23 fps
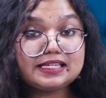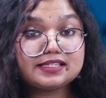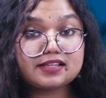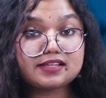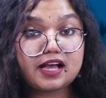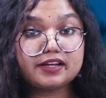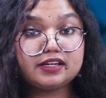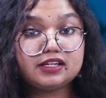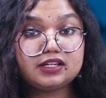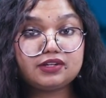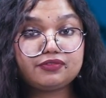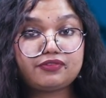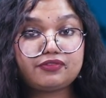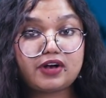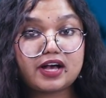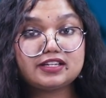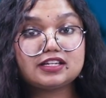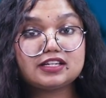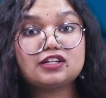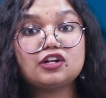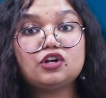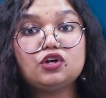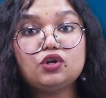is
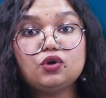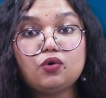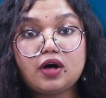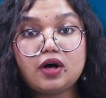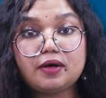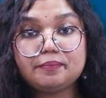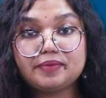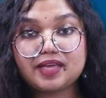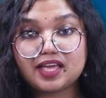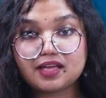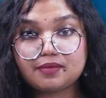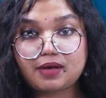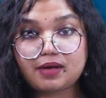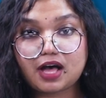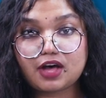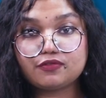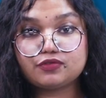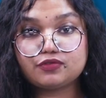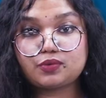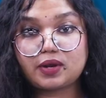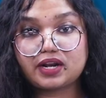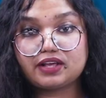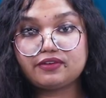identified at a lower BMI
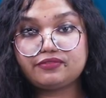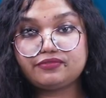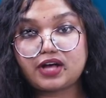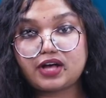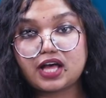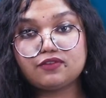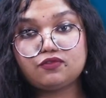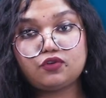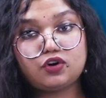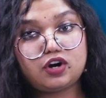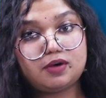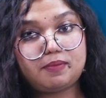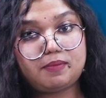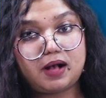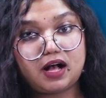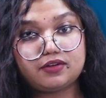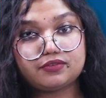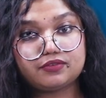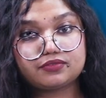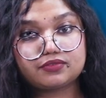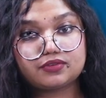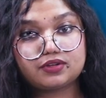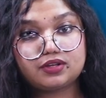of 25 or
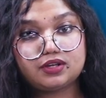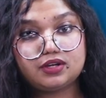above,